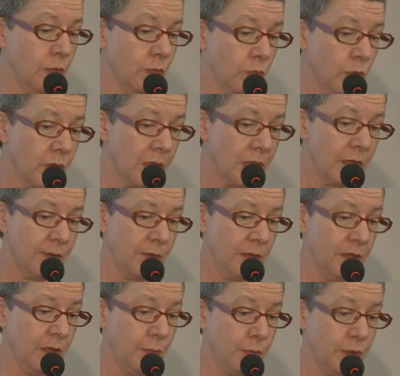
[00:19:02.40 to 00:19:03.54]
really feeling
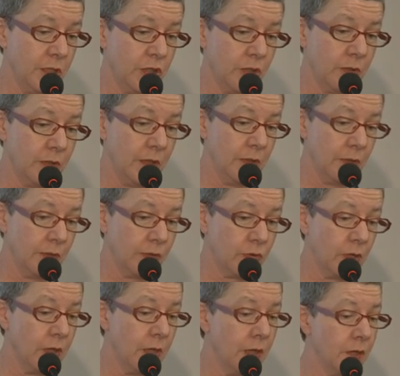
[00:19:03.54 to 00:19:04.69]
the pressure in
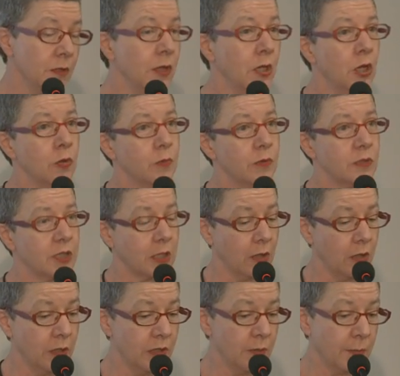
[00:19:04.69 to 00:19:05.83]
Australia with
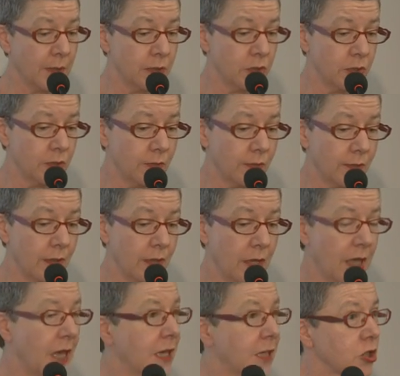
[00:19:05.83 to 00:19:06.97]
declining budgets,
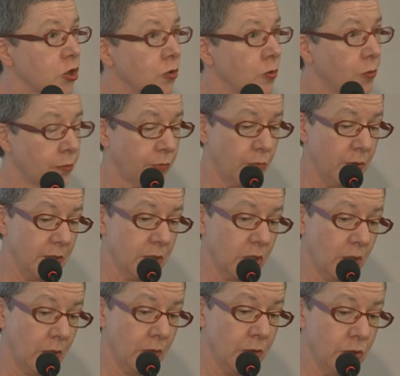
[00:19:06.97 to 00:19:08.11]
actual or threatened
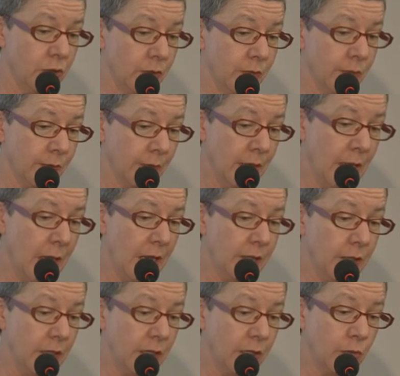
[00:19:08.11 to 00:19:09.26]
closures, and an
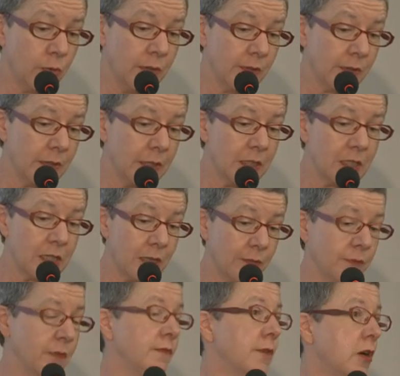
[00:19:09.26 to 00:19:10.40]
increasingly tough
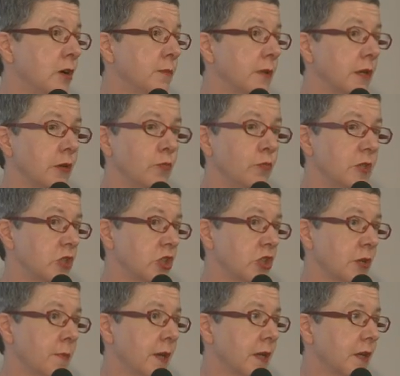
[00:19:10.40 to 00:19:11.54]
environment in which to
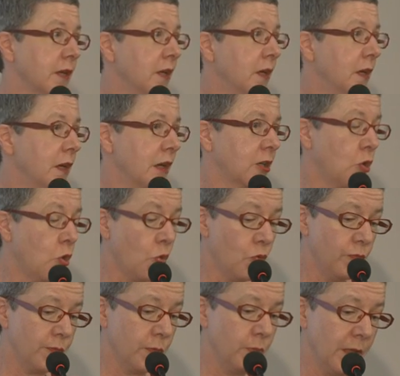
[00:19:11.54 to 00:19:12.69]
make a call
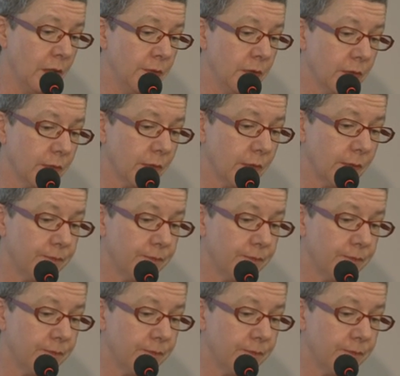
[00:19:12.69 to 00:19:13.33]
for relevance.